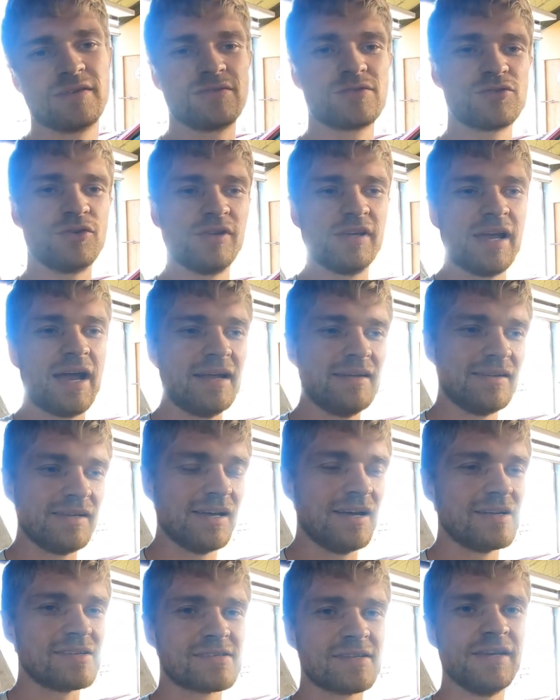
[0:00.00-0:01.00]
So the
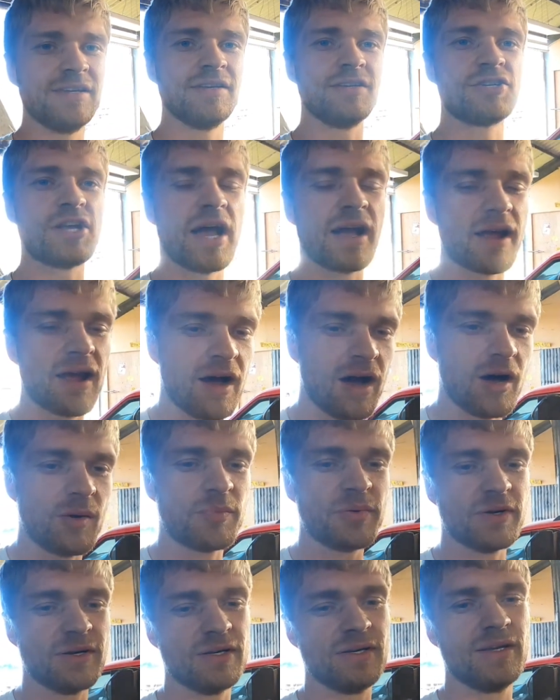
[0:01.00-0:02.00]
idea is that you jack it
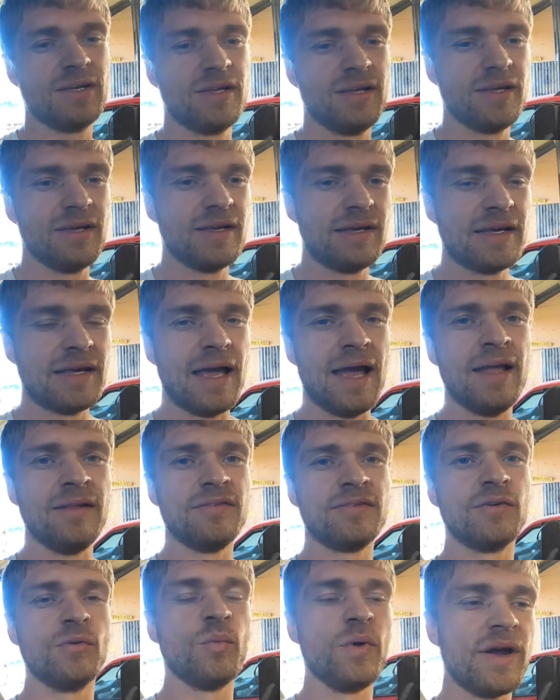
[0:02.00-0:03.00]
up
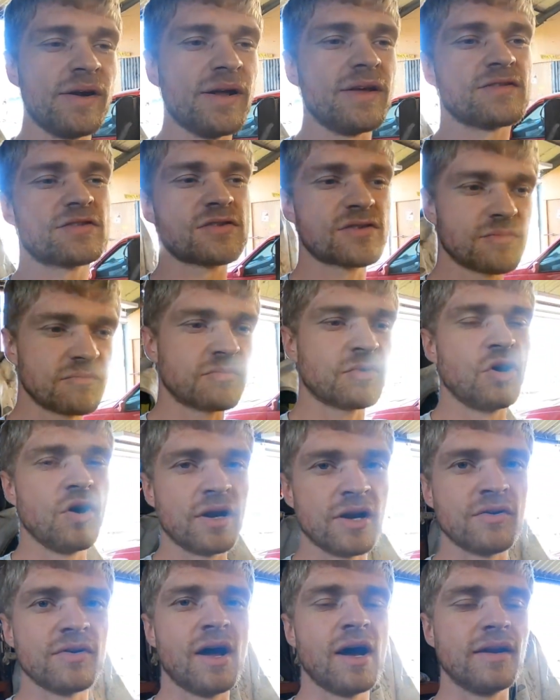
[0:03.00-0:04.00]
into where it's
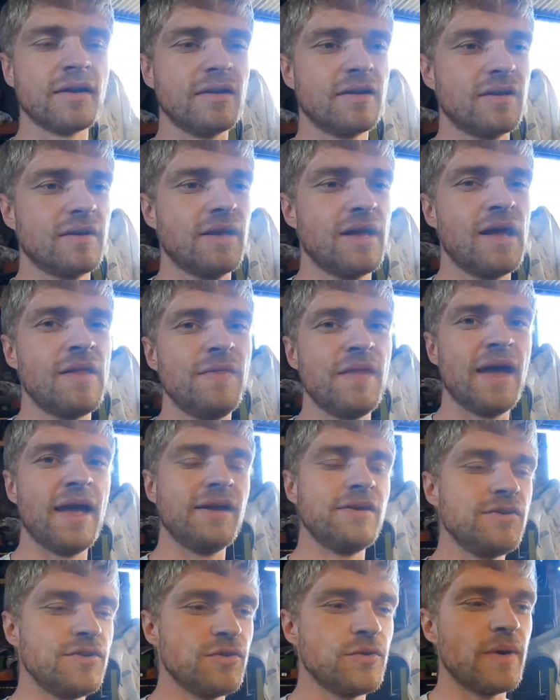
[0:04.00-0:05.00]
going to run, and
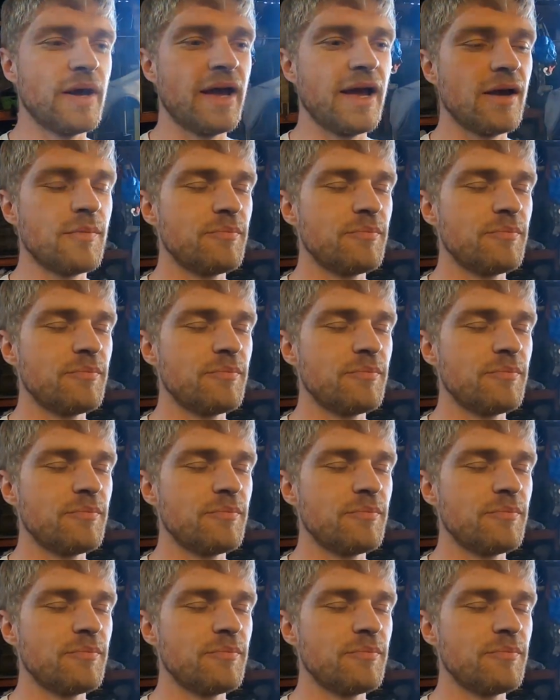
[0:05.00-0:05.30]
then you